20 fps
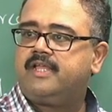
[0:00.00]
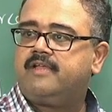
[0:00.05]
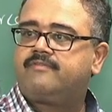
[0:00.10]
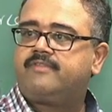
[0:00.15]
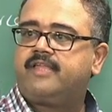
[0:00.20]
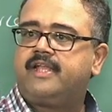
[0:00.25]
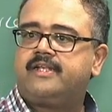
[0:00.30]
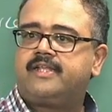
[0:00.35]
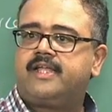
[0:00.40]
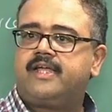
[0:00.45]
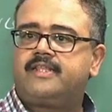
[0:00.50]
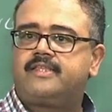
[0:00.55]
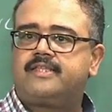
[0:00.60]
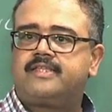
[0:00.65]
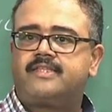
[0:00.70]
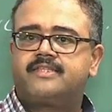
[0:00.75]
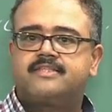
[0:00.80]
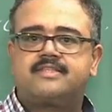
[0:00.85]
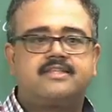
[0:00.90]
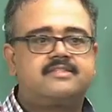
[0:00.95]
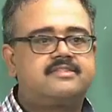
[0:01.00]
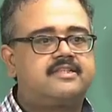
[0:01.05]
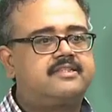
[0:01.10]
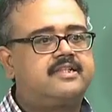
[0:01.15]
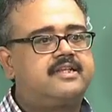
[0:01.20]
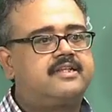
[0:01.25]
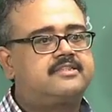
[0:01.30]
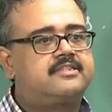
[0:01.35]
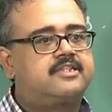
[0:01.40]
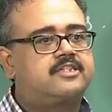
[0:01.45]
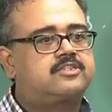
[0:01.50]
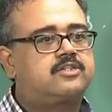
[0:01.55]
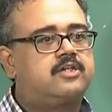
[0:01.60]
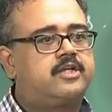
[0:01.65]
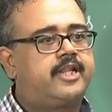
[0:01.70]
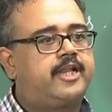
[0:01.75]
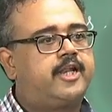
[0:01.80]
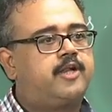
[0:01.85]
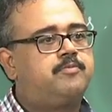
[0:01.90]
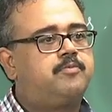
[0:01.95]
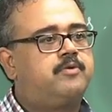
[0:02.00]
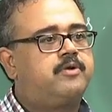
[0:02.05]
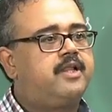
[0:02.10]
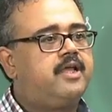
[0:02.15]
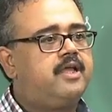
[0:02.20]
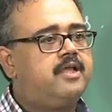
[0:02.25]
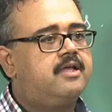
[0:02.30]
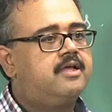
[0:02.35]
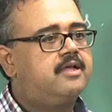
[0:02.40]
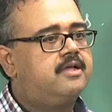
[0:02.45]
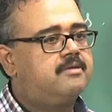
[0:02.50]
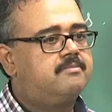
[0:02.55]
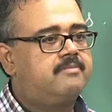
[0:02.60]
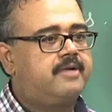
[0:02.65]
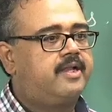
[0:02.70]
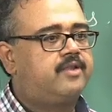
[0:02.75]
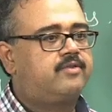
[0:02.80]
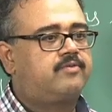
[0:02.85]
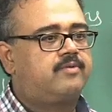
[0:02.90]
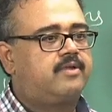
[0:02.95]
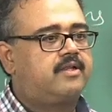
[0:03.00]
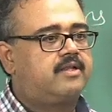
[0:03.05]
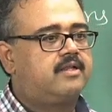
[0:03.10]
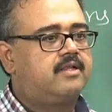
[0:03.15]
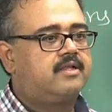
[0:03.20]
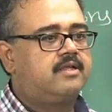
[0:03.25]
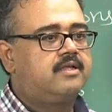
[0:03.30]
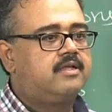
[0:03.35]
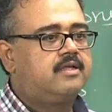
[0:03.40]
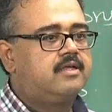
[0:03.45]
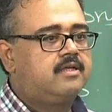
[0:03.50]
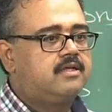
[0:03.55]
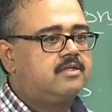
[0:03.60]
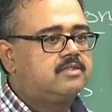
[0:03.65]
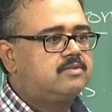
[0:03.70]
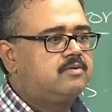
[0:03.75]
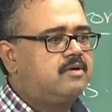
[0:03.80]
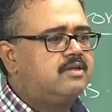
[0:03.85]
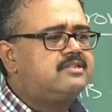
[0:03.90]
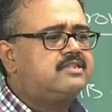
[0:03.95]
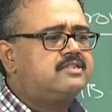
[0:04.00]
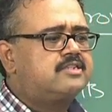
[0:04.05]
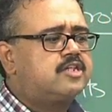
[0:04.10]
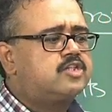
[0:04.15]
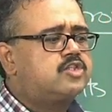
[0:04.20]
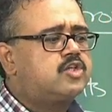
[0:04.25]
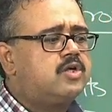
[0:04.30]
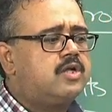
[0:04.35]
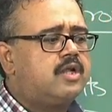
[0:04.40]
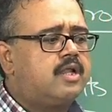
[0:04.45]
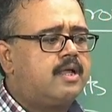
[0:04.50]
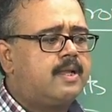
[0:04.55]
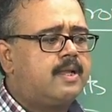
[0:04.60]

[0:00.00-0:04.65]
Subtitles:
If the entire thing is lesser than a threshold, I will output a minus 1. So what is the threshold?